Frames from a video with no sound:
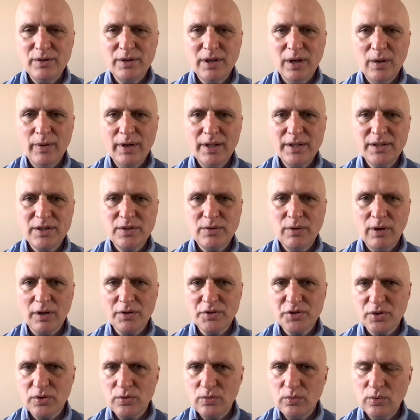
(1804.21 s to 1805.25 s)
You go into
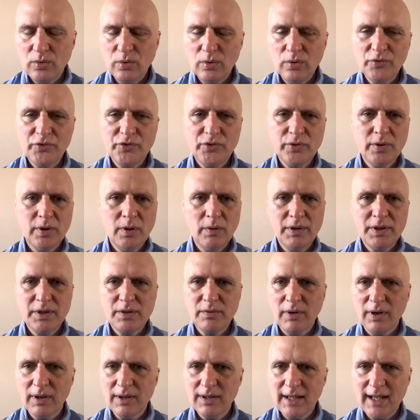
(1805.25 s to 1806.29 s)
our schools, you go
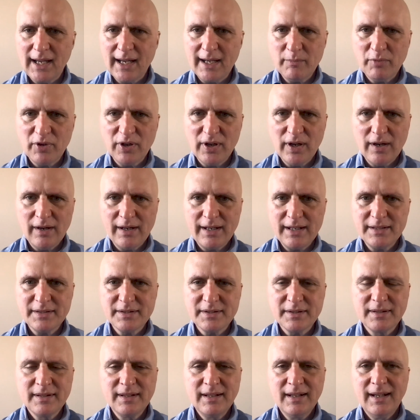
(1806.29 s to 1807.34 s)
into our
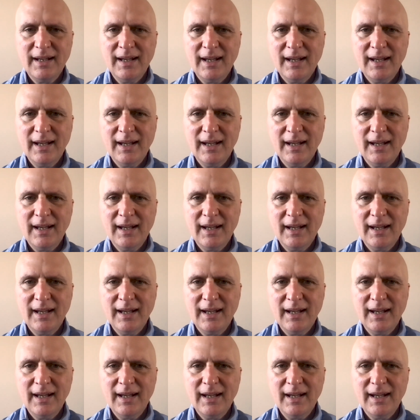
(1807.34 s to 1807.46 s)
libraries,